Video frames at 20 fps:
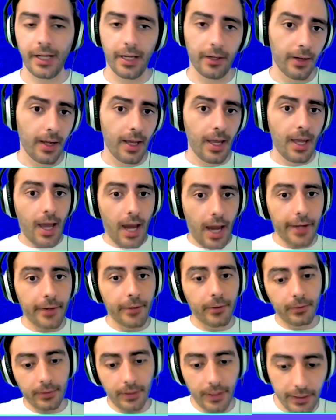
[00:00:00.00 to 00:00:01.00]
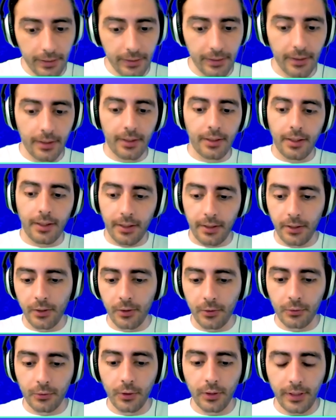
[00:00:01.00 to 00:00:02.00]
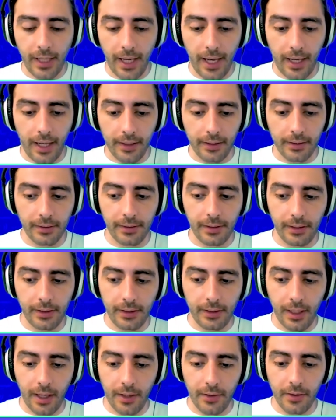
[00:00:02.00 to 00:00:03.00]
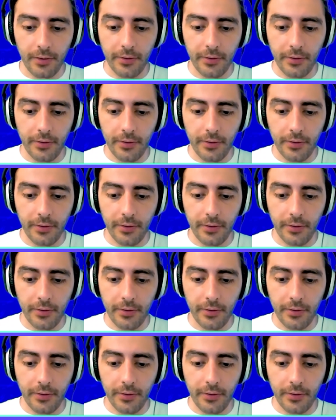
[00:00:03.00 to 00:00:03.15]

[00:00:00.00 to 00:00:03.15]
Now, I don't like you know look at the uh,